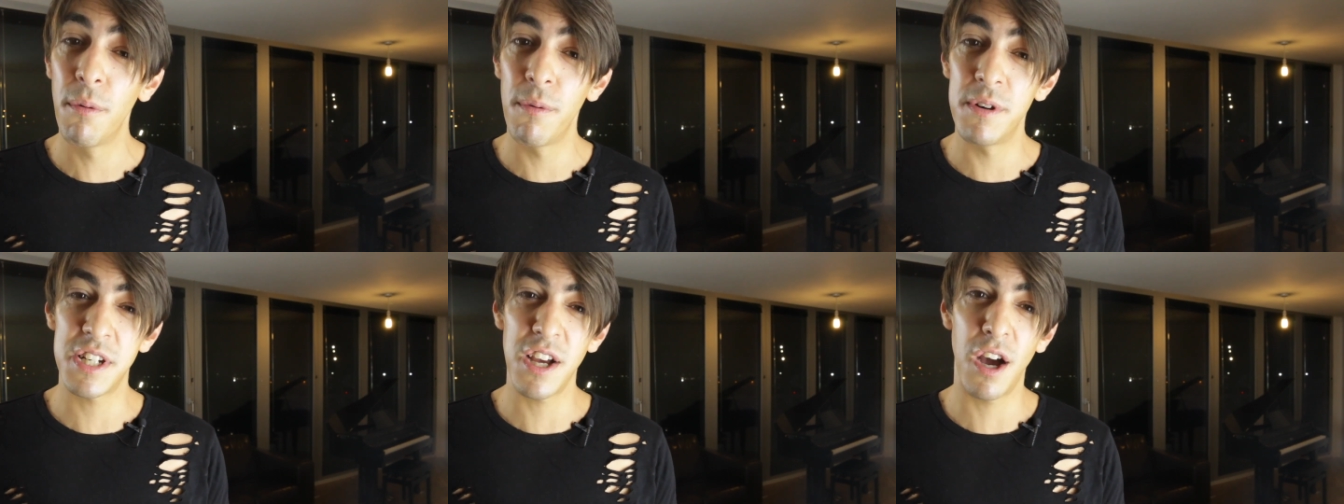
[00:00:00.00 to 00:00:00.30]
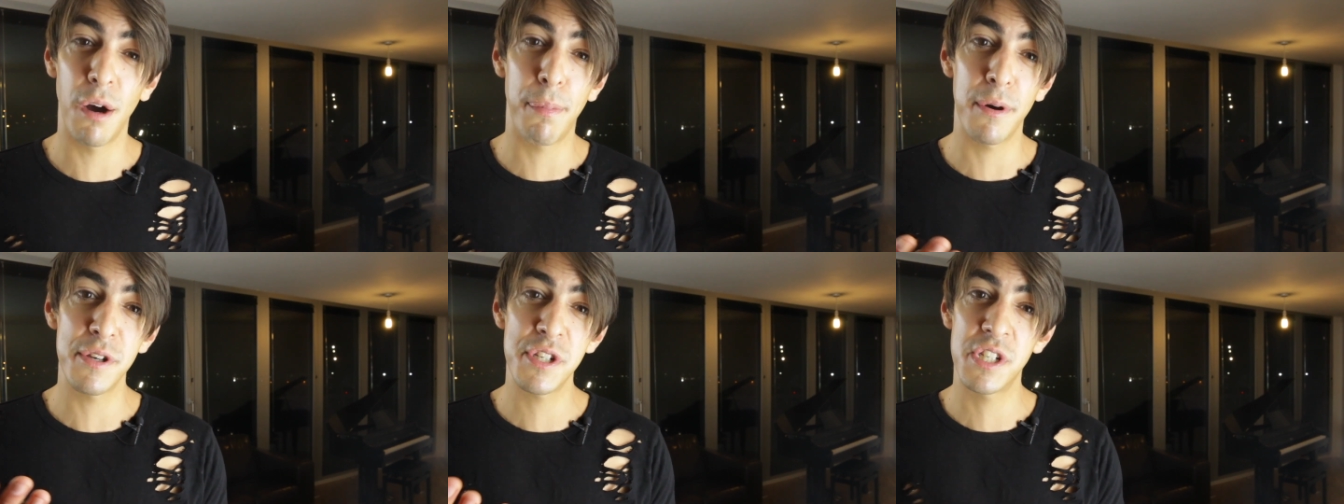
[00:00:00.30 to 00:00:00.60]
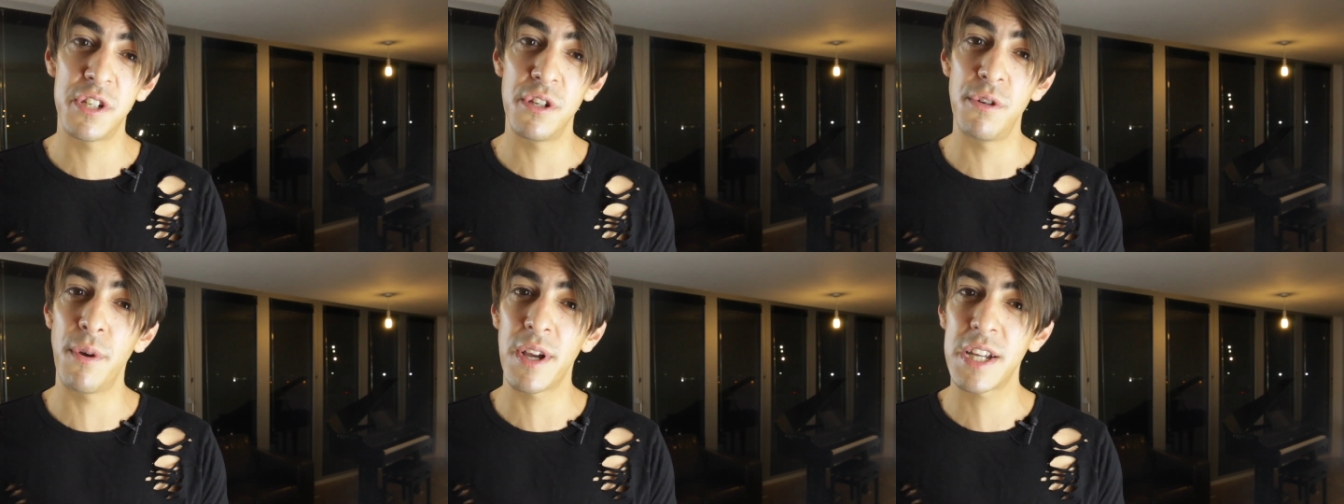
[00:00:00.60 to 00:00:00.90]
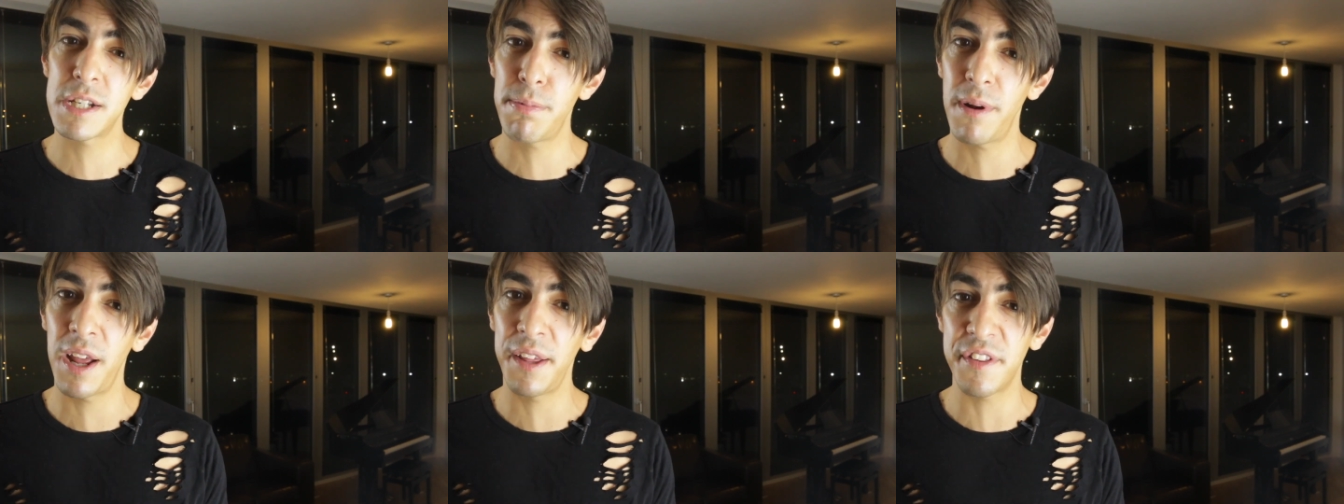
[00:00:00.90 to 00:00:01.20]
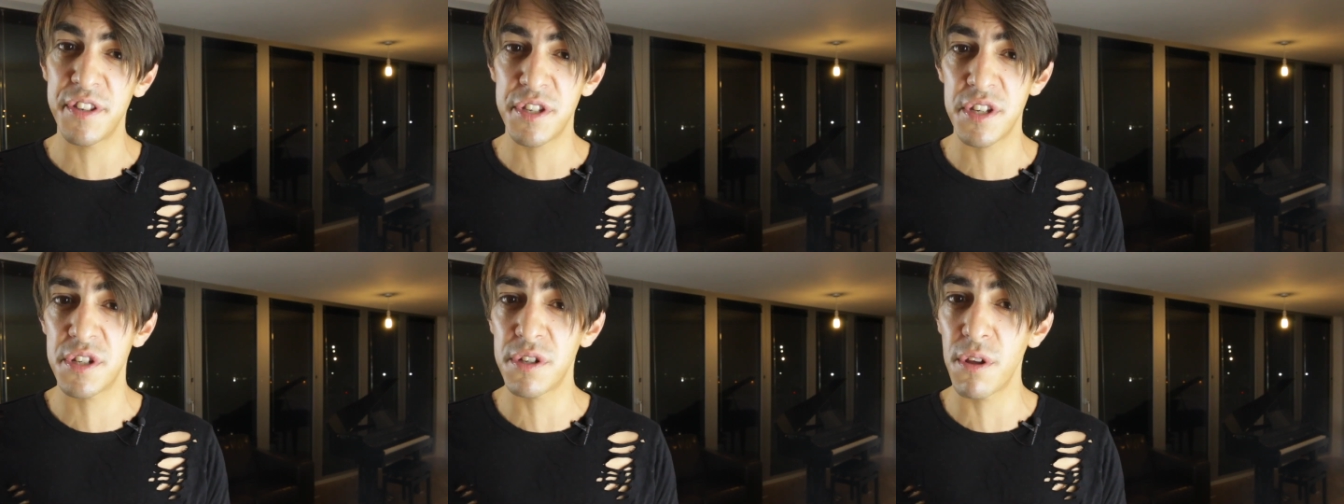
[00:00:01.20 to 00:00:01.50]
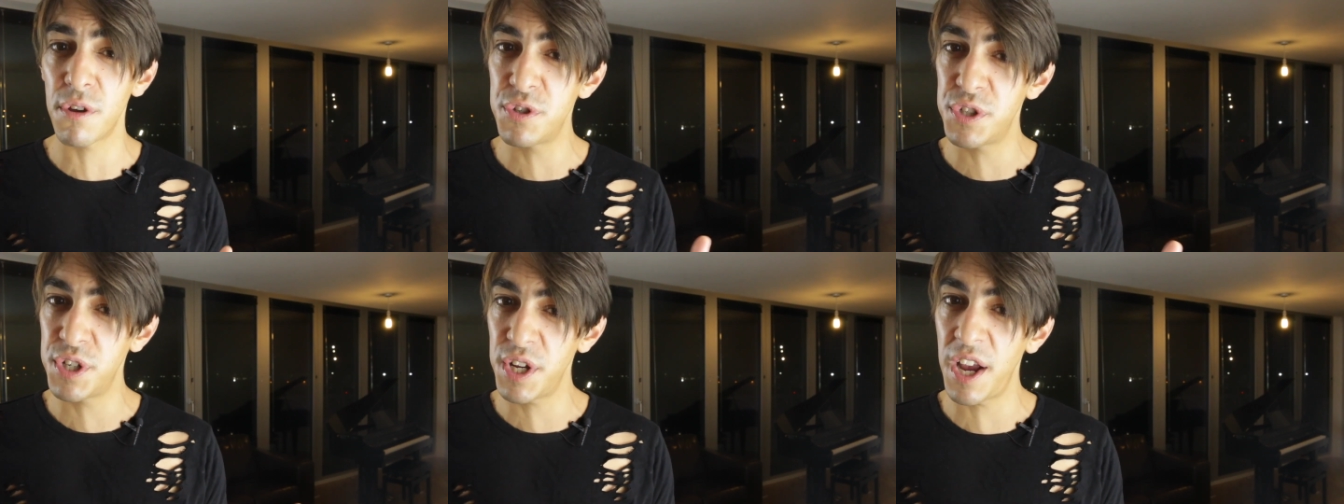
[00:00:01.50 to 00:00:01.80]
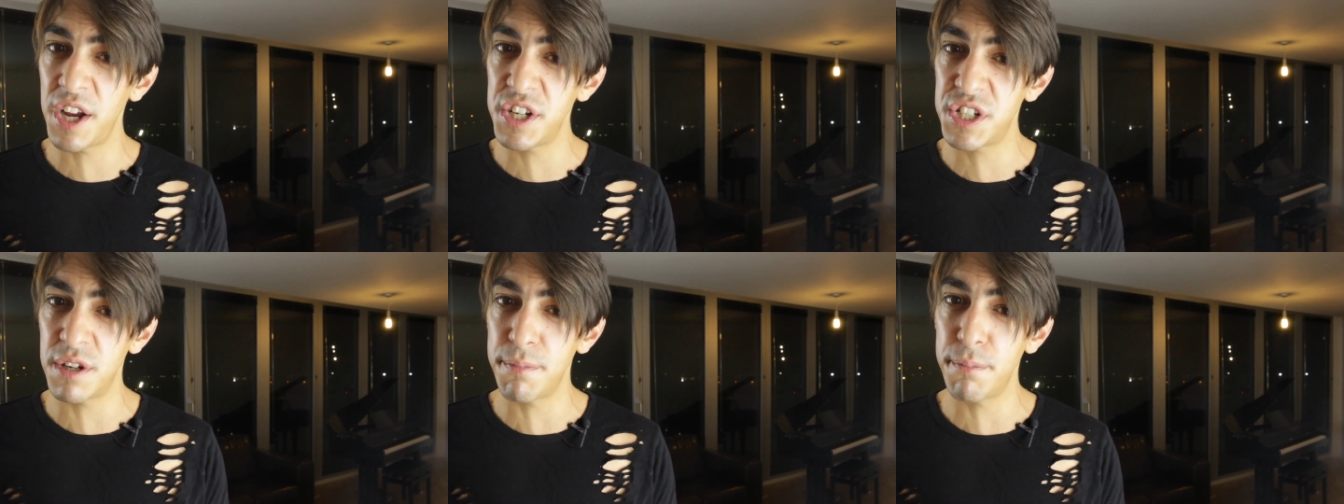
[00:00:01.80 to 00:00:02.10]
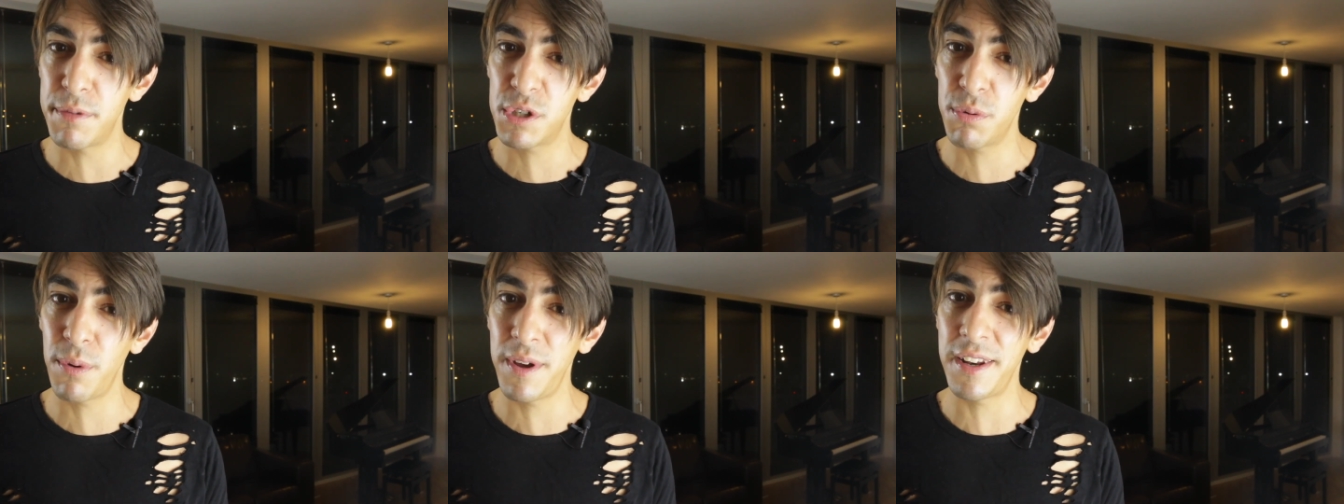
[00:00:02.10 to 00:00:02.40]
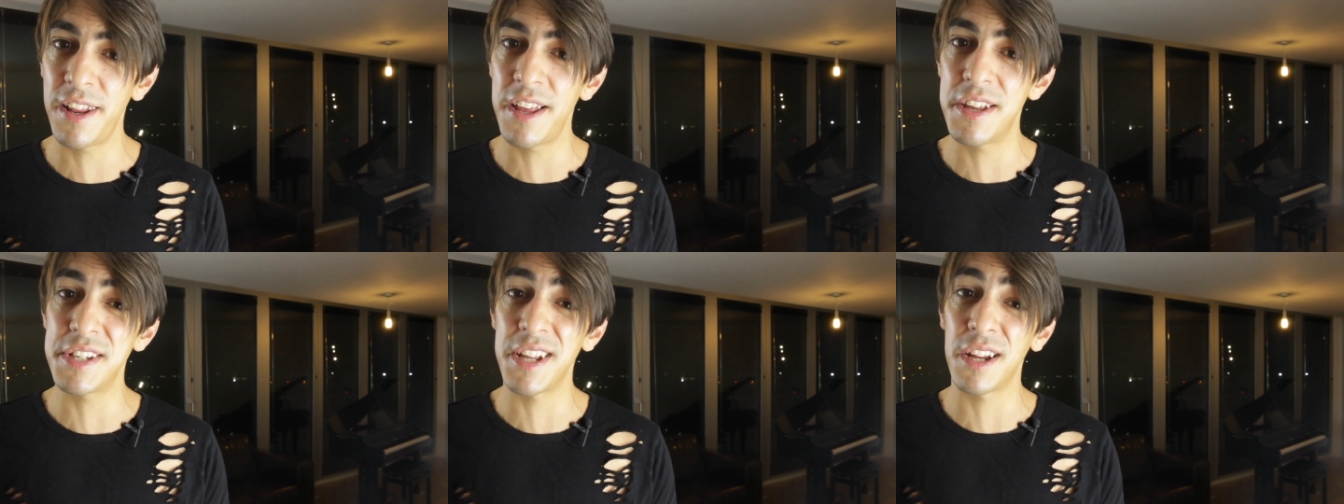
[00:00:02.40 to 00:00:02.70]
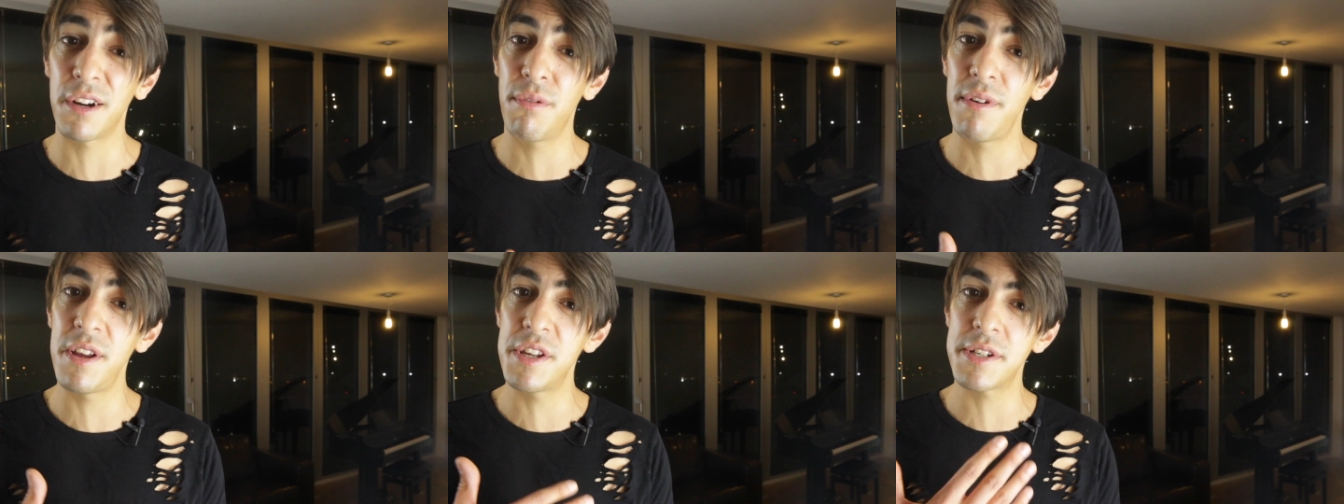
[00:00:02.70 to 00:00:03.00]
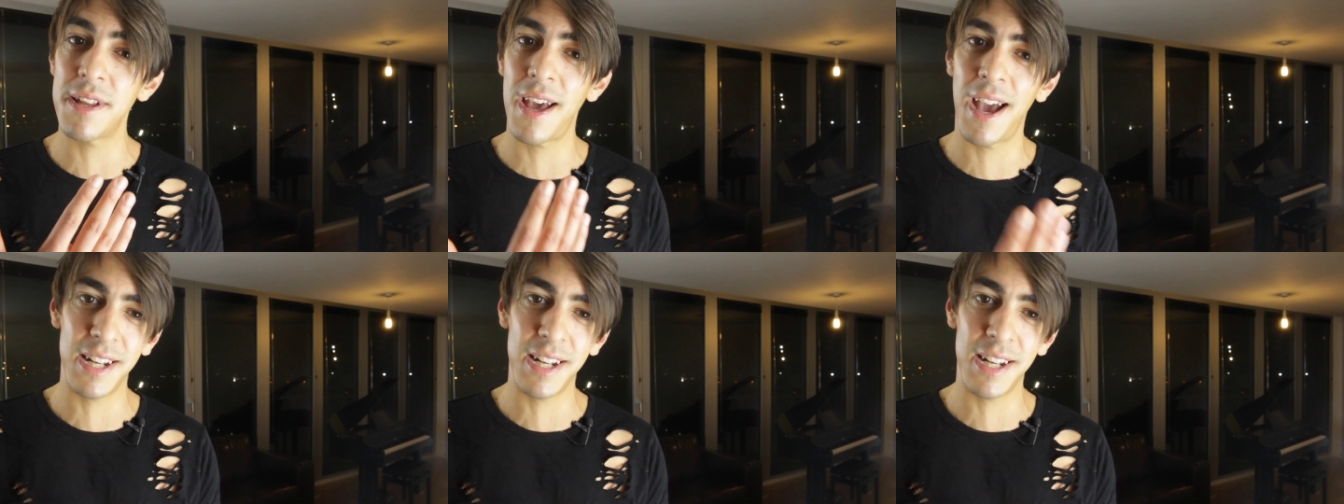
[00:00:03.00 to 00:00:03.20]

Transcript: which help us to explain this association between its increased